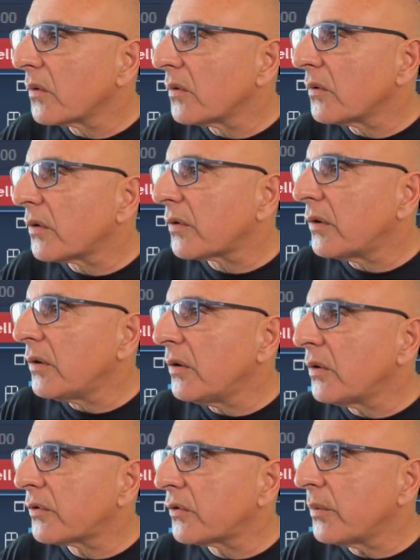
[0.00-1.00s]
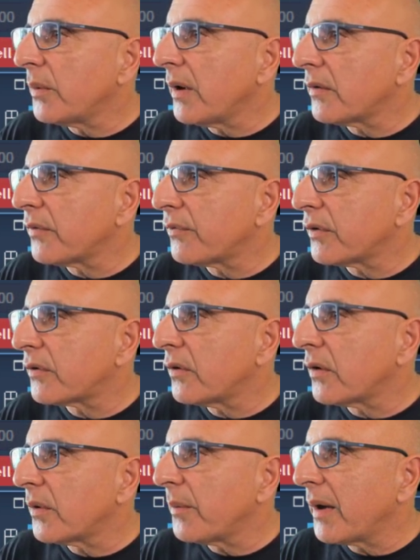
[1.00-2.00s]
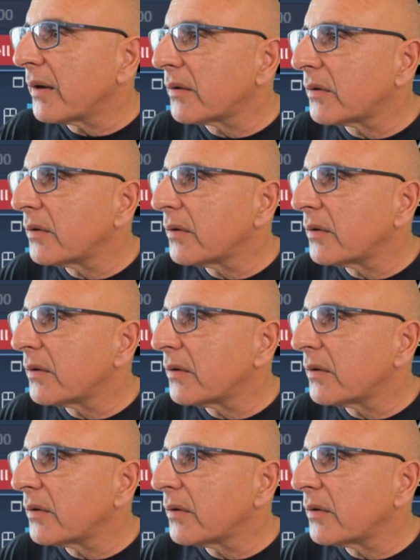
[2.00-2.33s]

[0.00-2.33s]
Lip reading: Just looks to me as if it's going to make it.